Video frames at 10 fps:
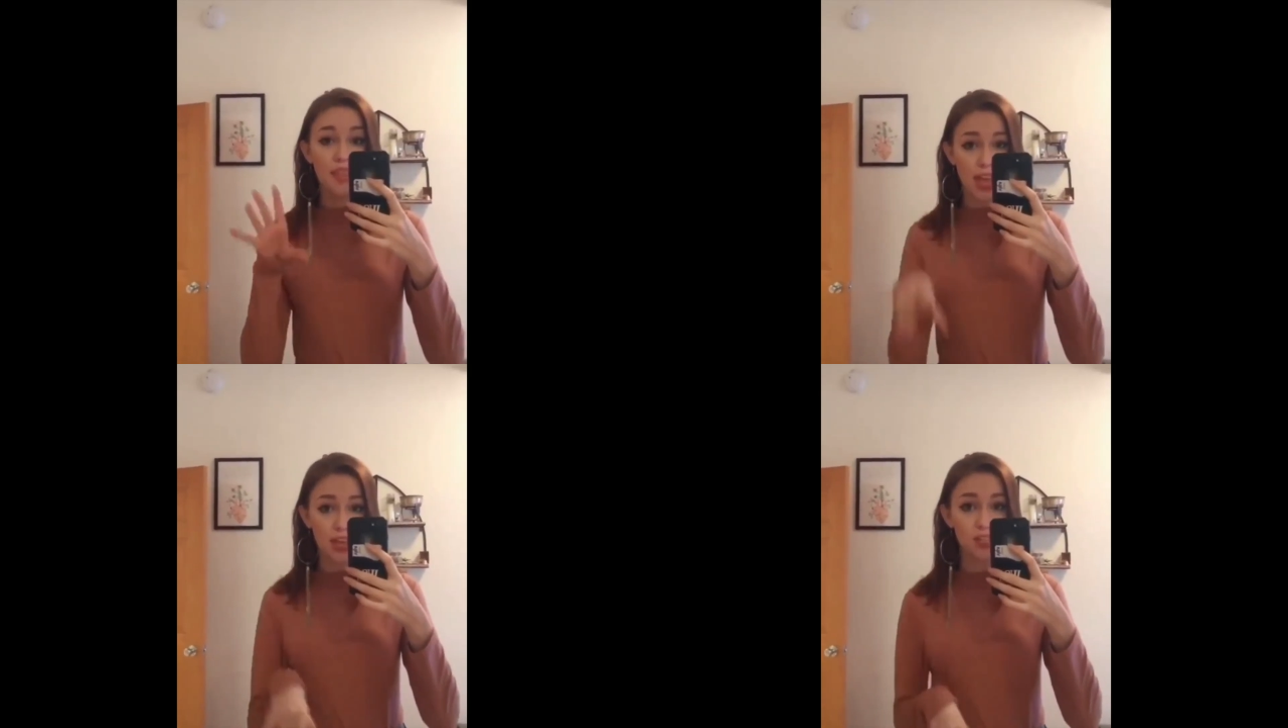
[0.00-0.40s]
The
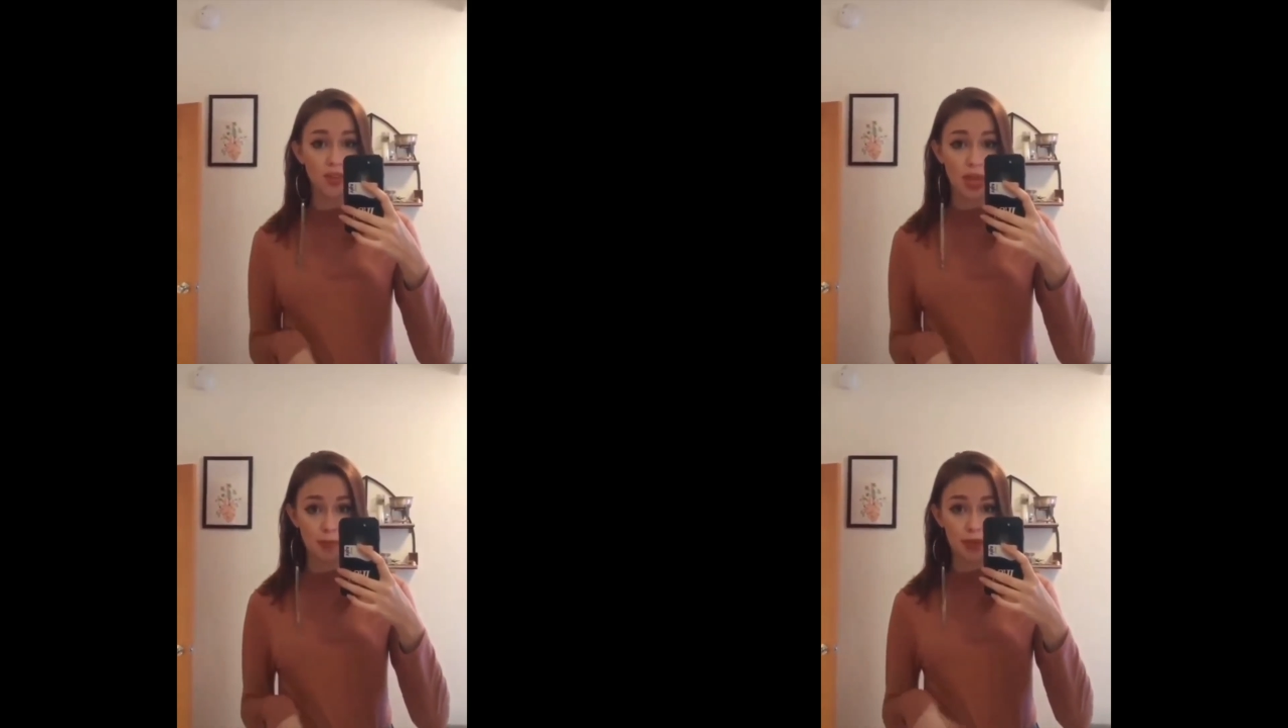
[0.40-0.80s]

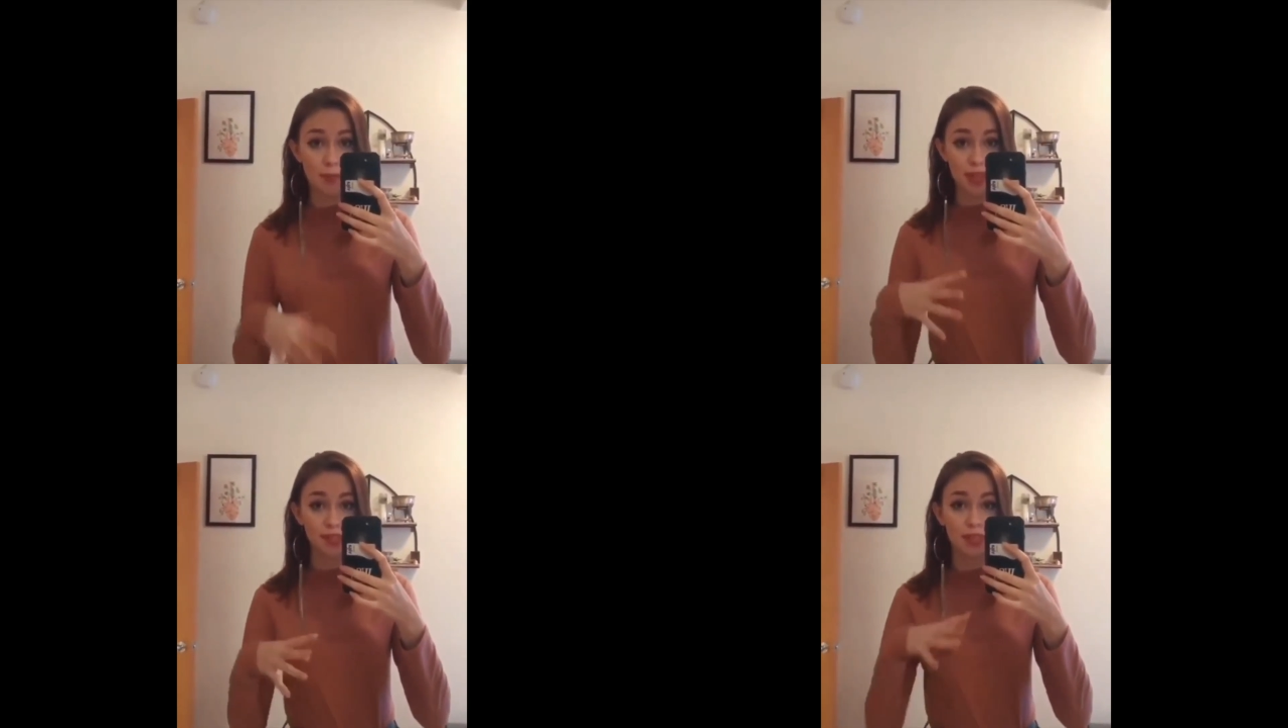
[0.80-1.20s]
ASVAB
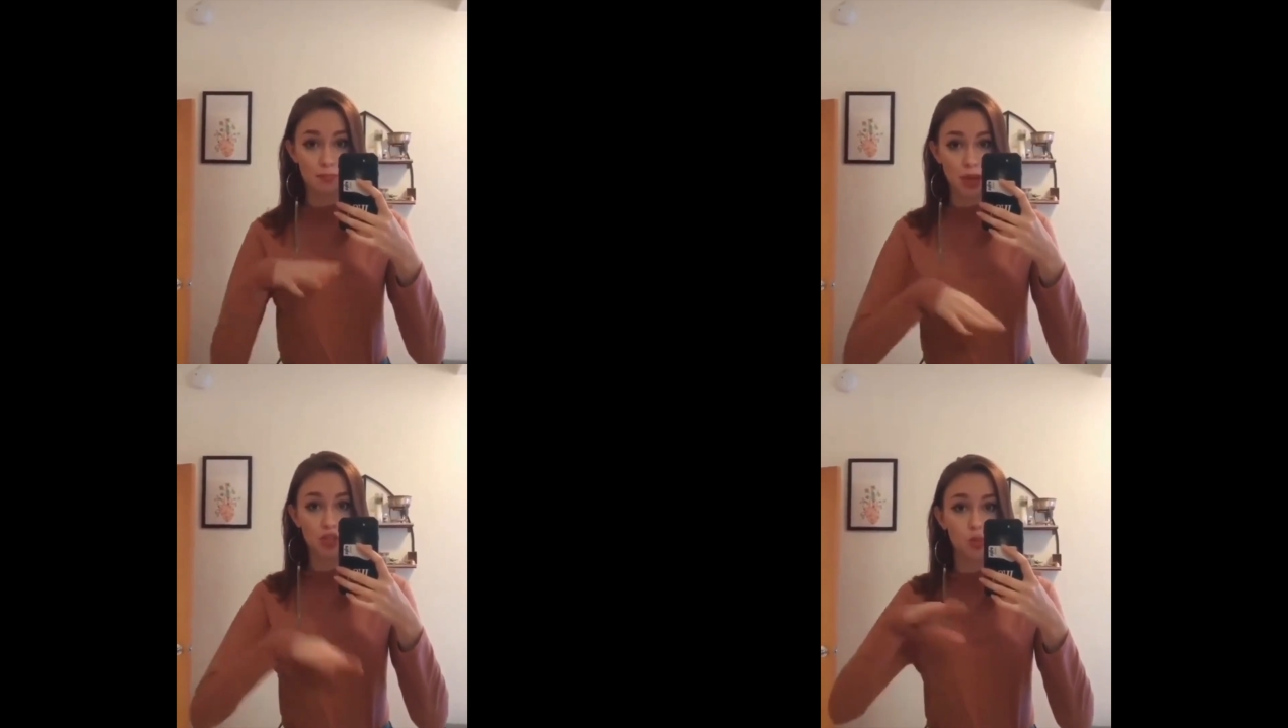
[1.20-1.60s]
basically
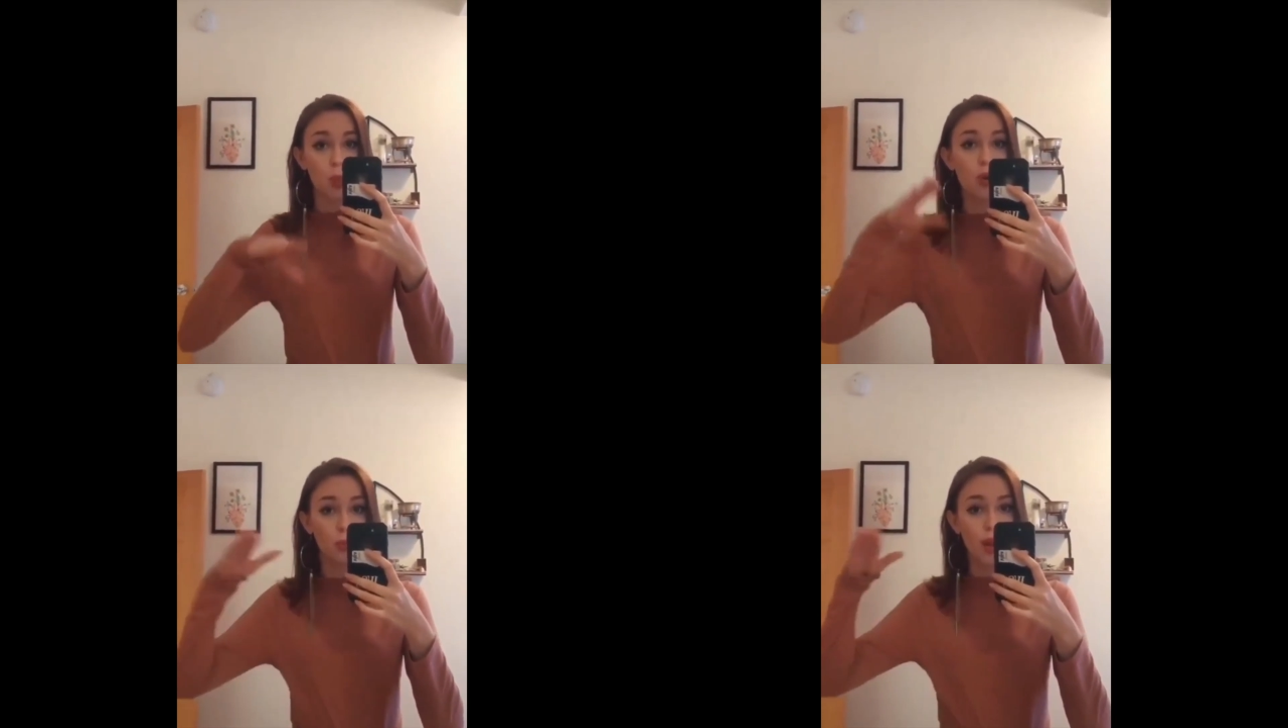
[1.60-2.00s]
measures
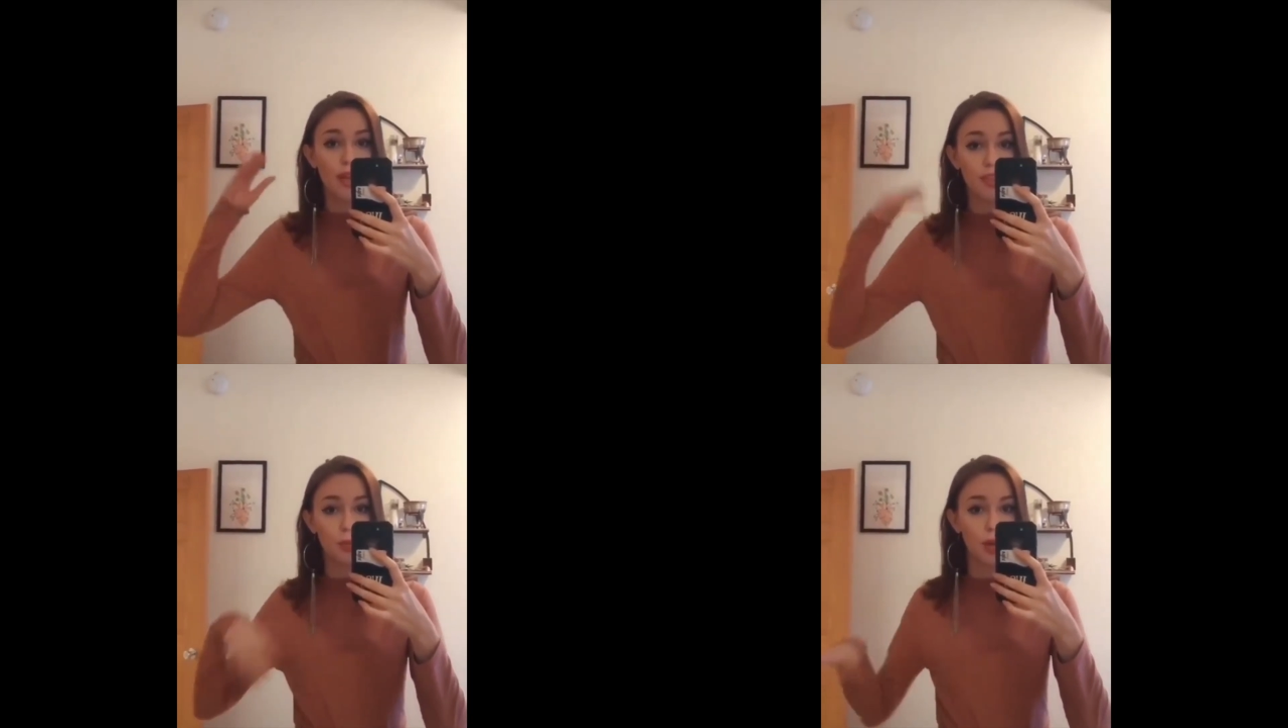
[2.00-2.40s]
what
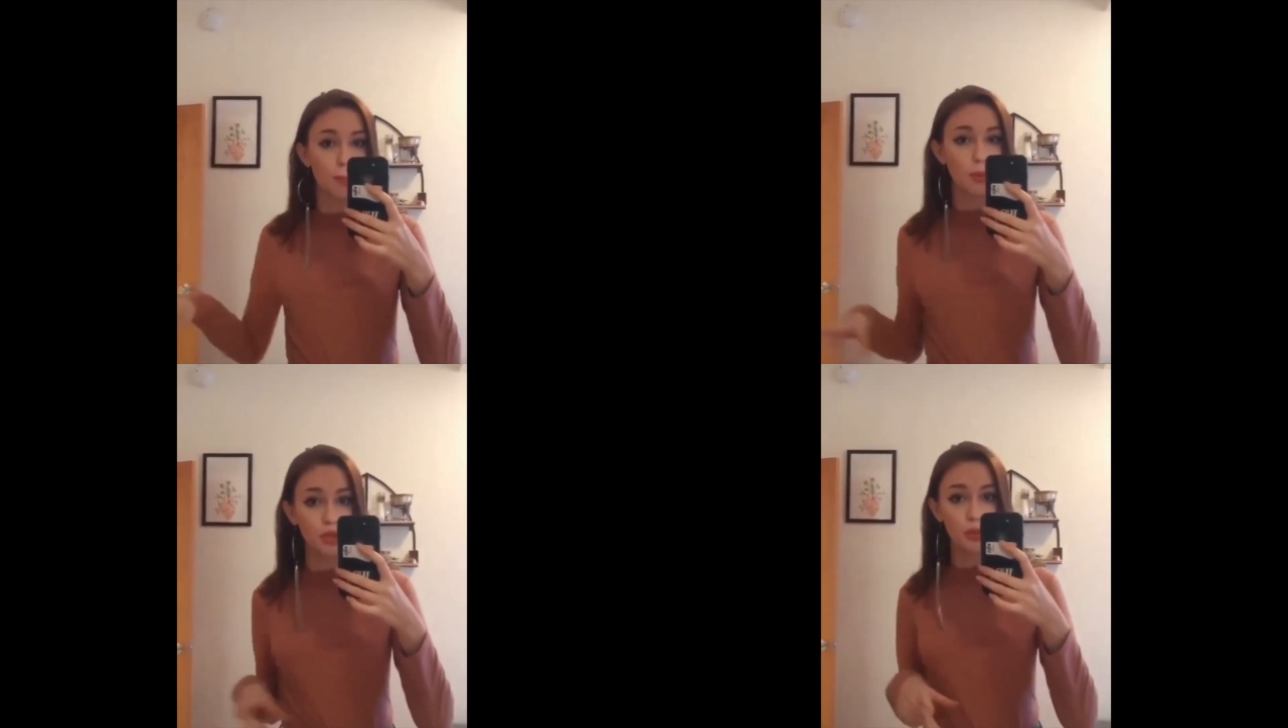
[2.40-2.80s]
rank they want to
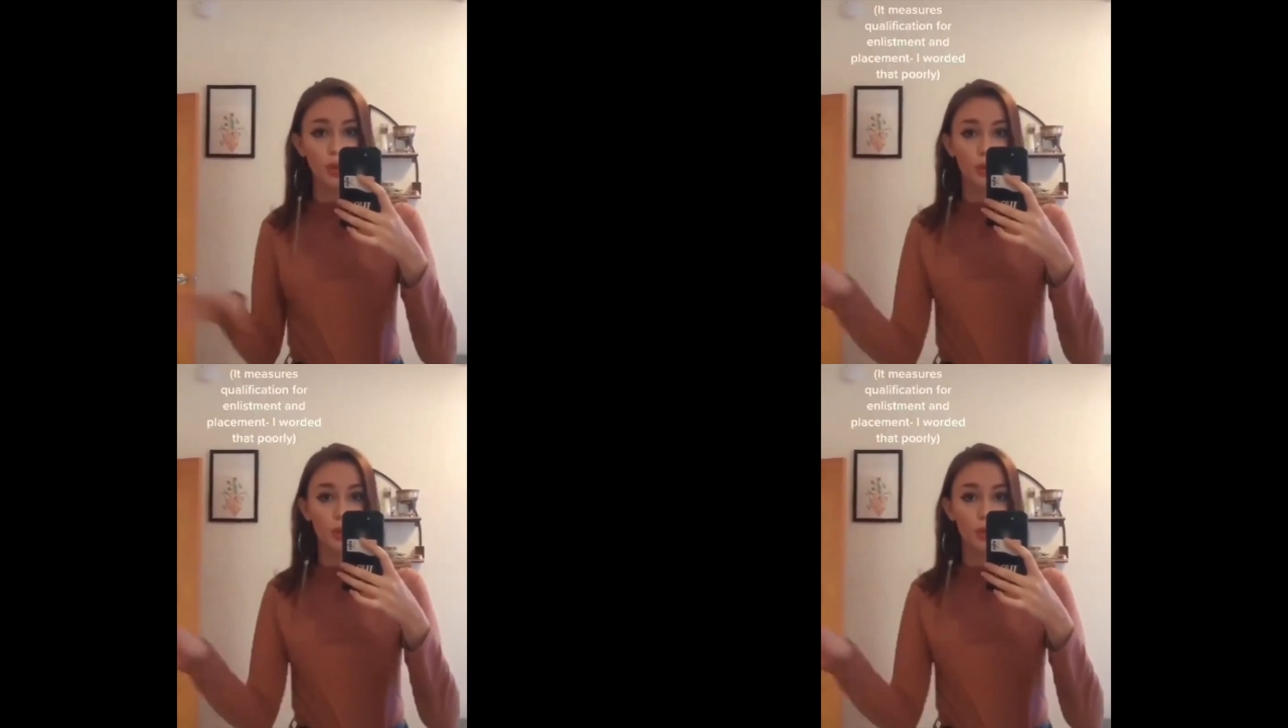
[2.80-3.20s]
put you in